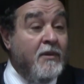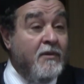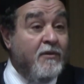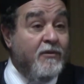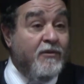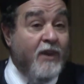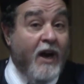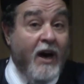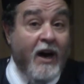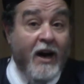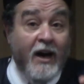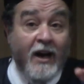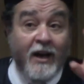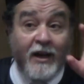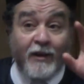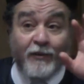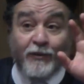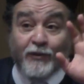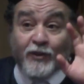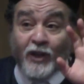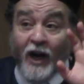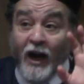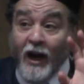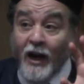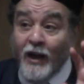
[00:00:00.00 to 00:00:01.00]

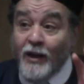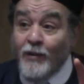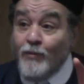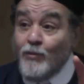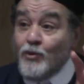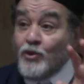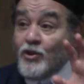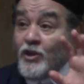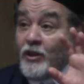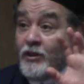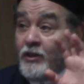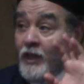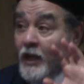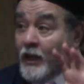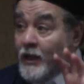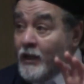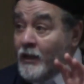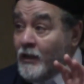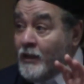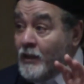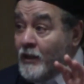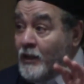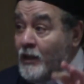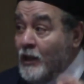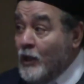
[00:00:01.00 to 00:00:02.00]
5 times a day,
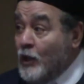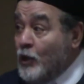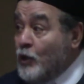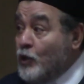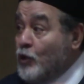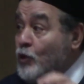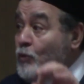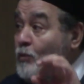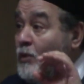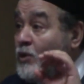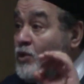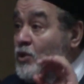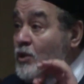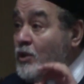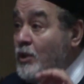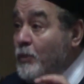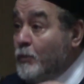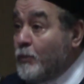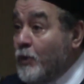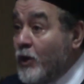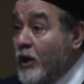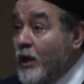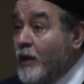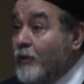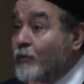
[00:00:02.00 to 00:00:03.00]
you must
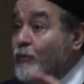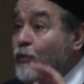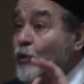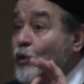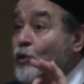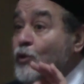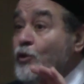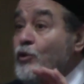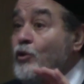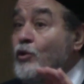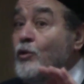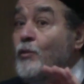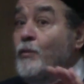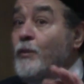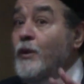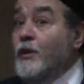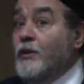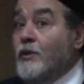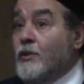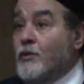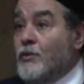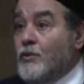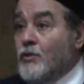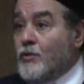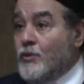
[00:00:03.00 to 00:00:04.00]
pray for your
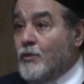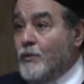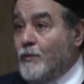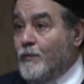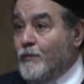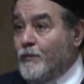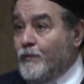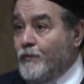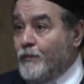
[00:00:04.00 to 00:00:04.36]
parents.